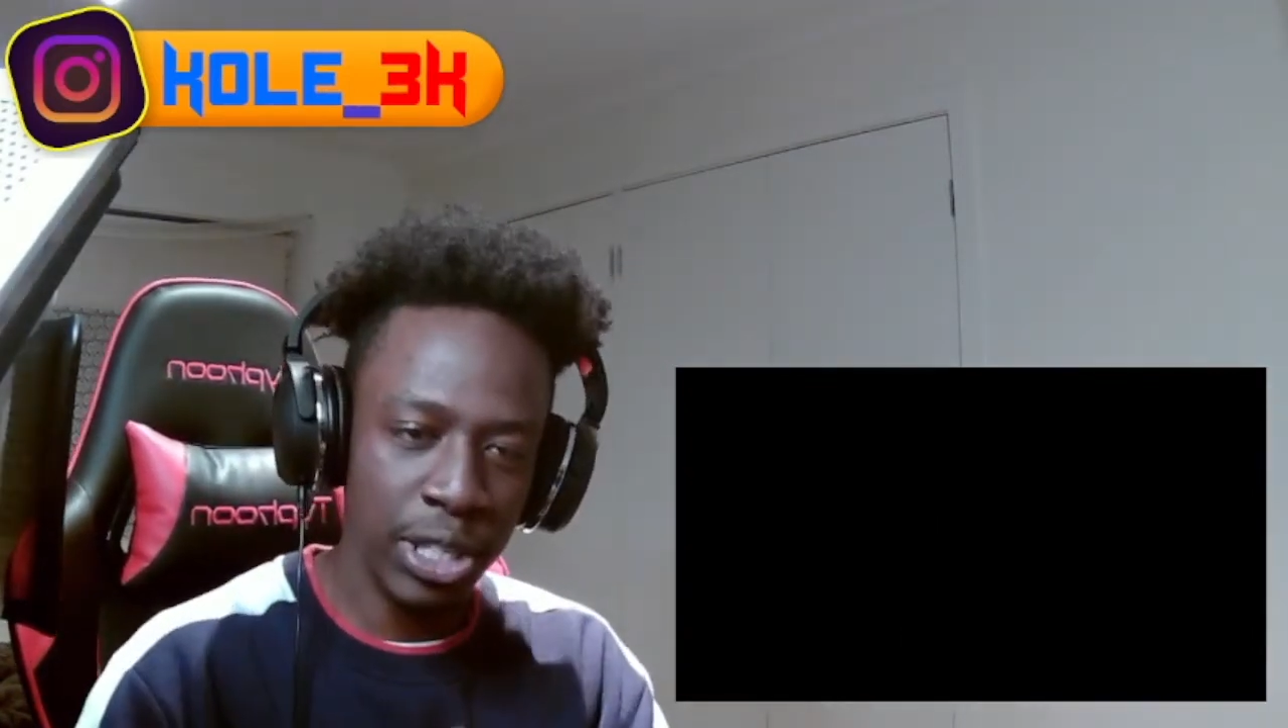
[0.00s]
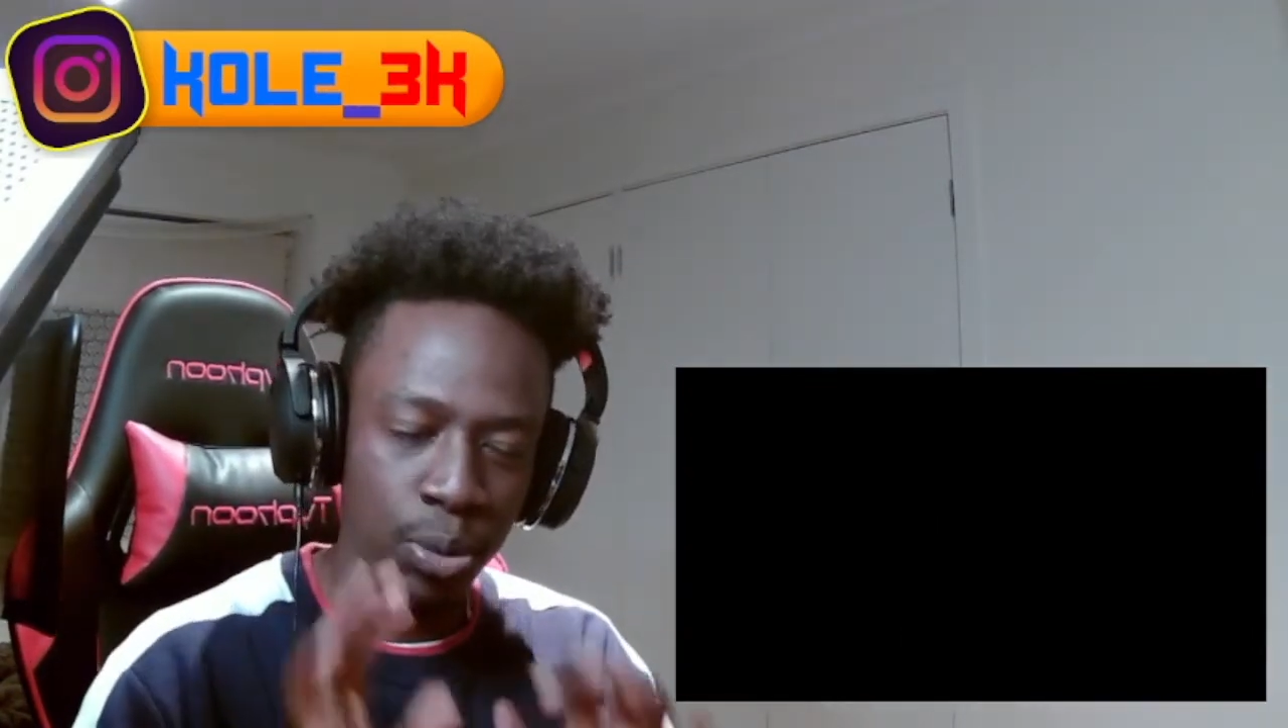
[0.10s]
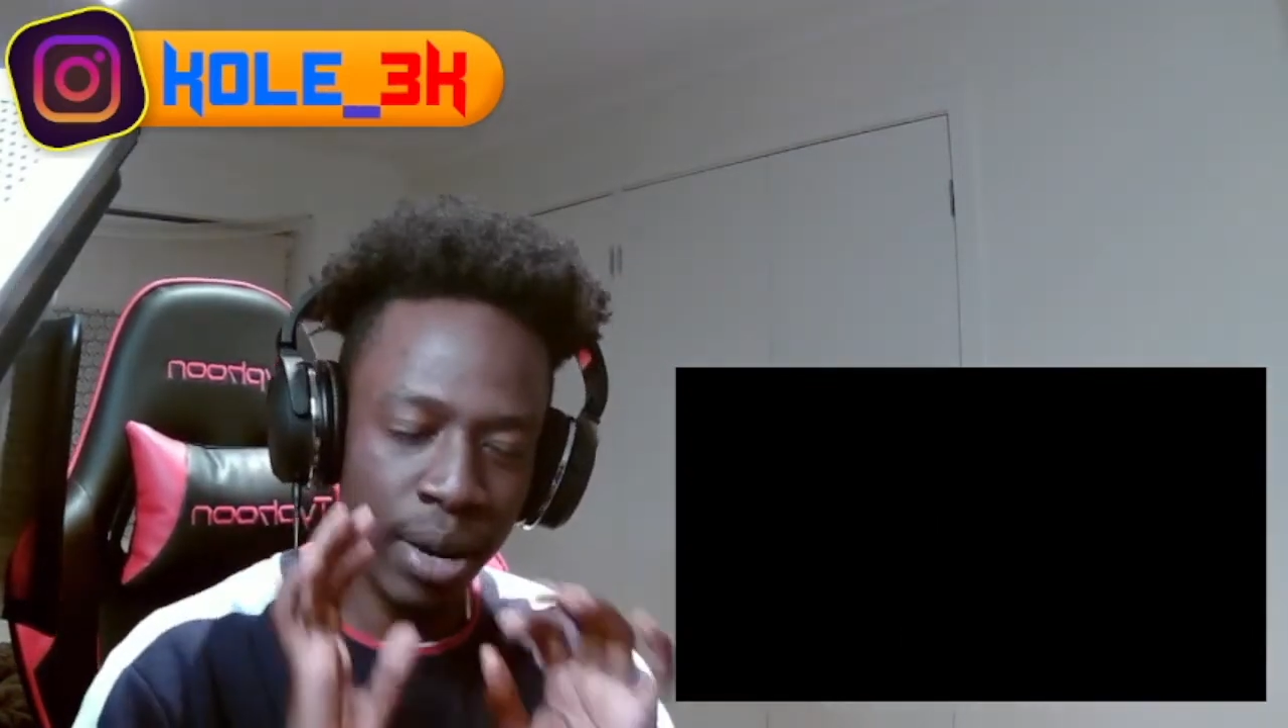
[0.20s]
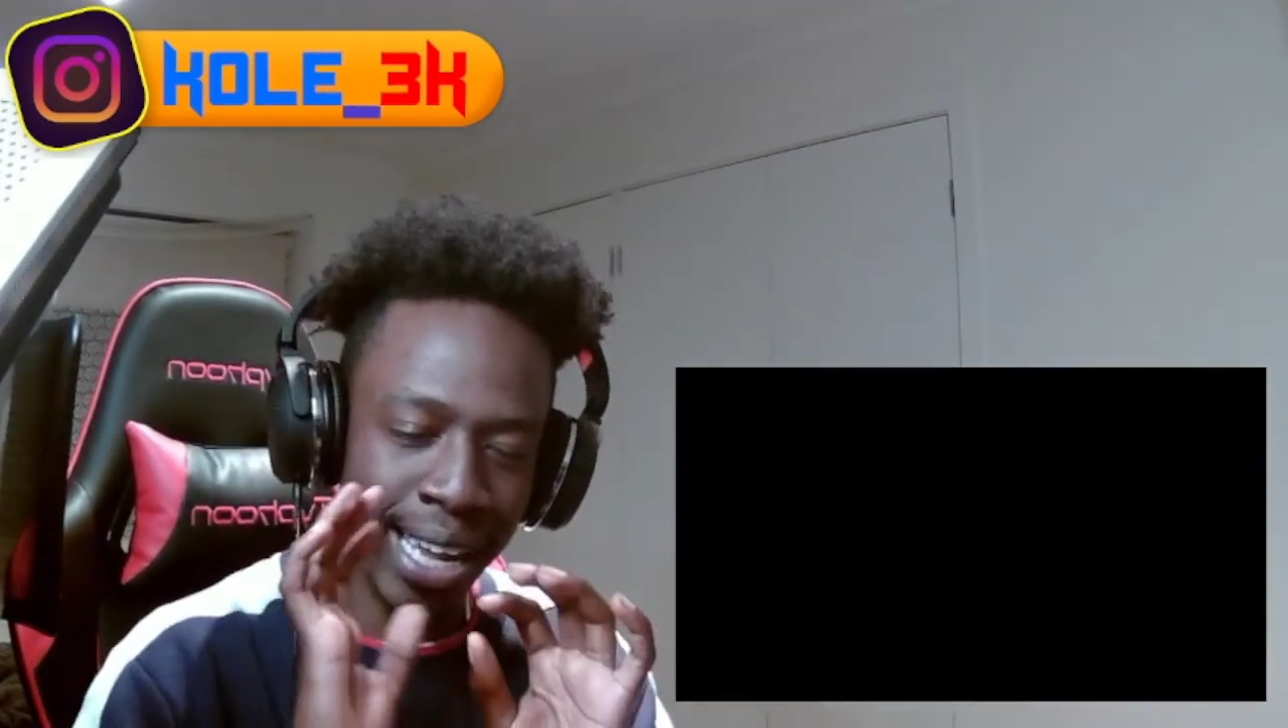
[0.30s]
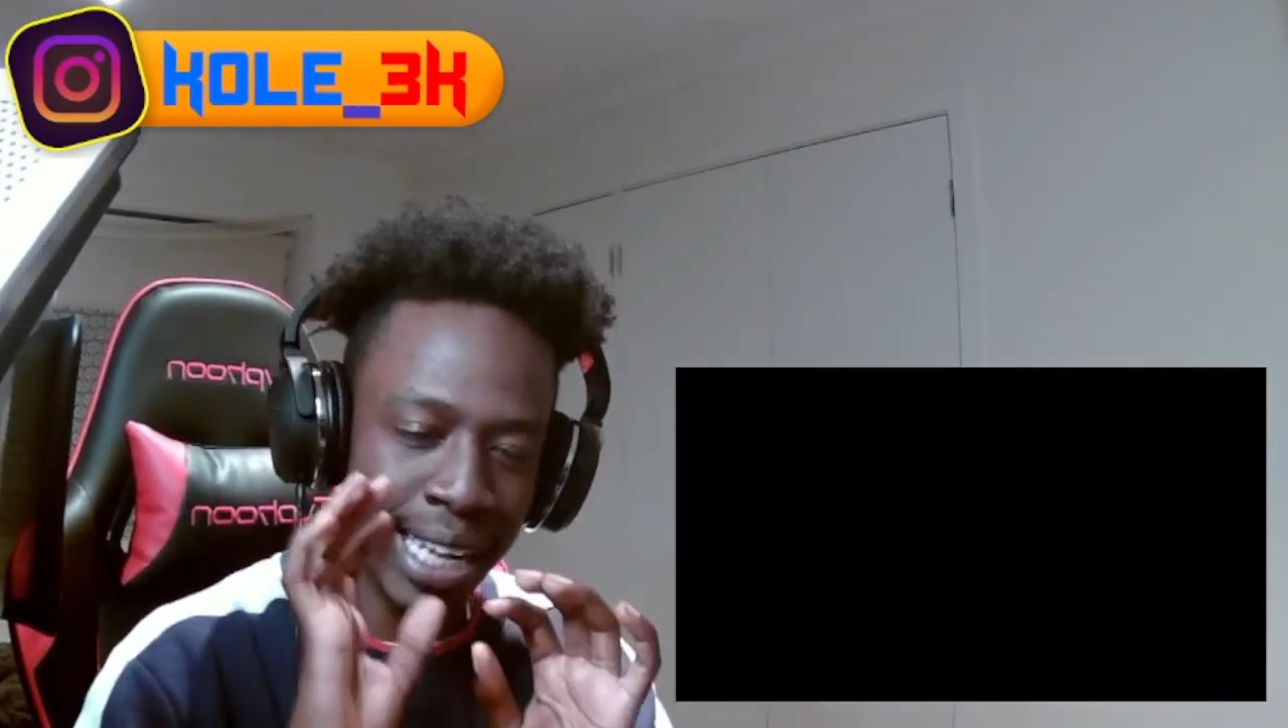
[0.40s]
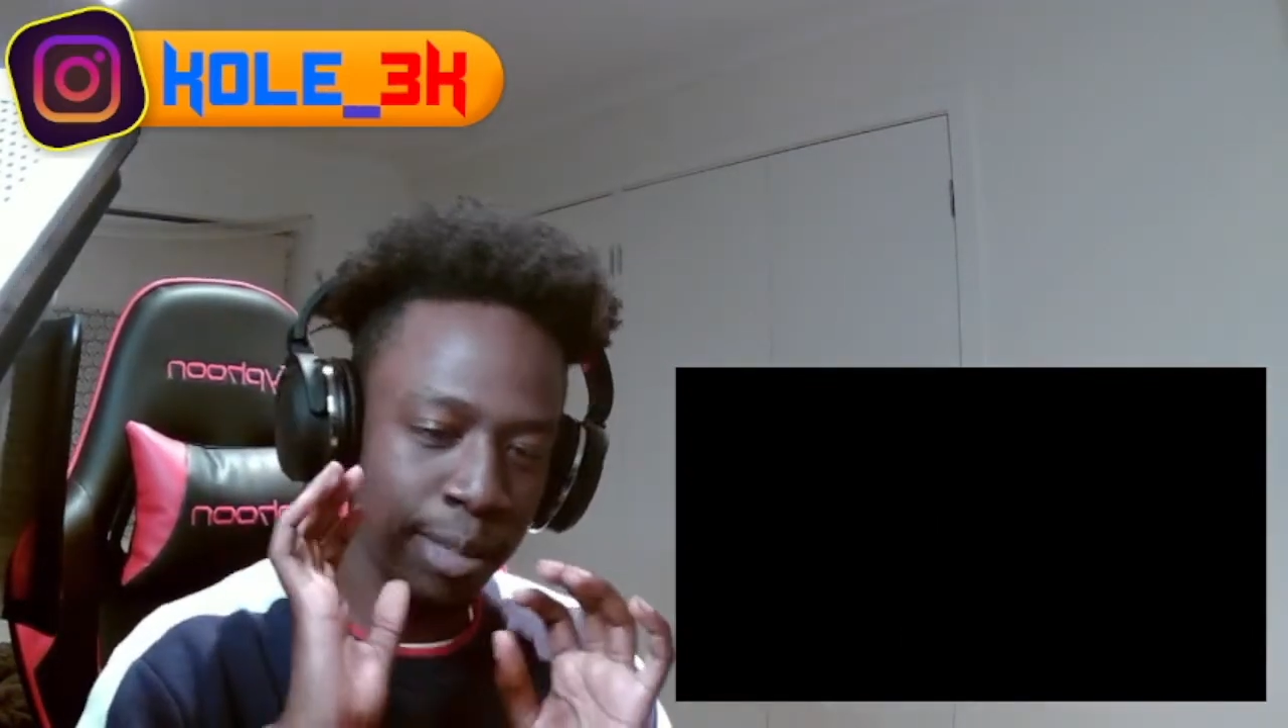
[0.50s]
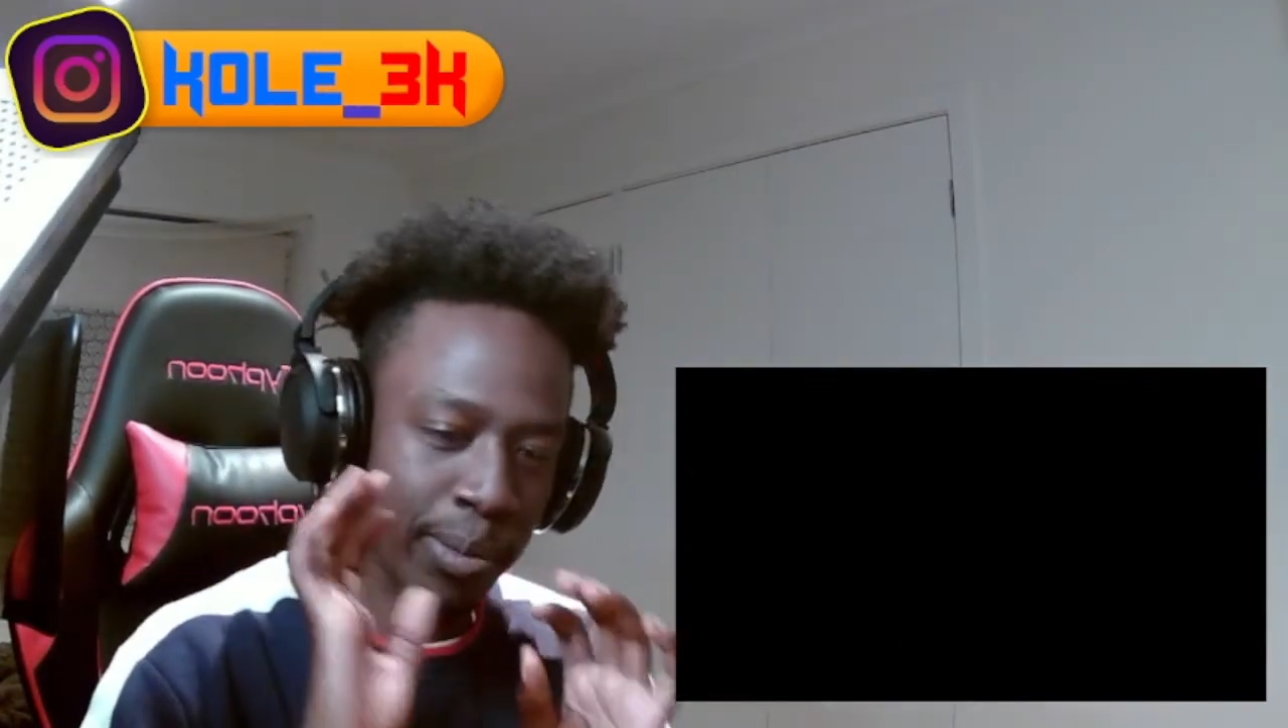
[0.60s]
just wait a little